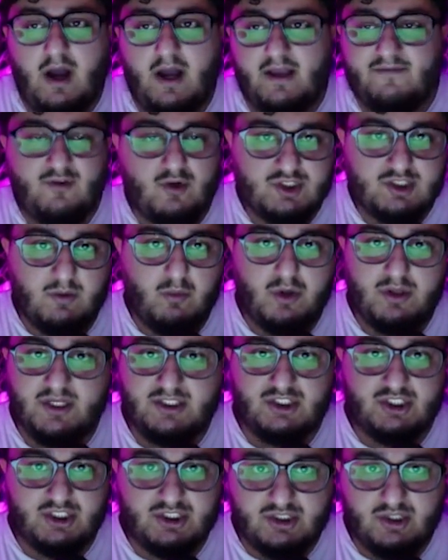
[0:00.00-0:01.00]
if you're someone that
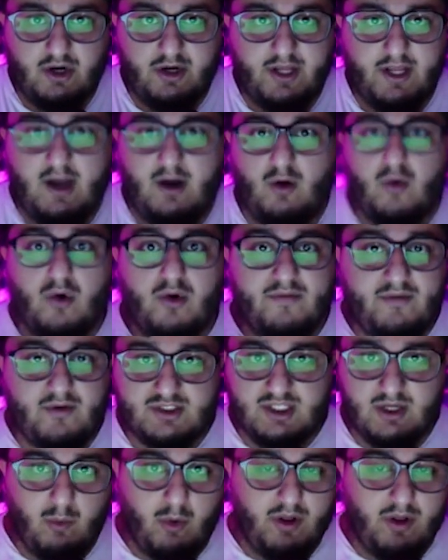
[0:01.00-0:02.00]
is just starting out, or if you're
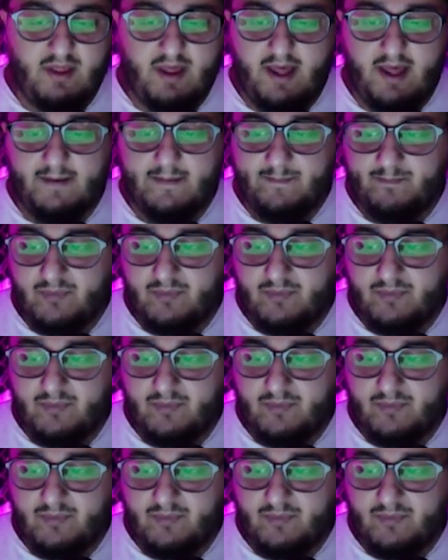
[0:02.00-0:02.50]
someone that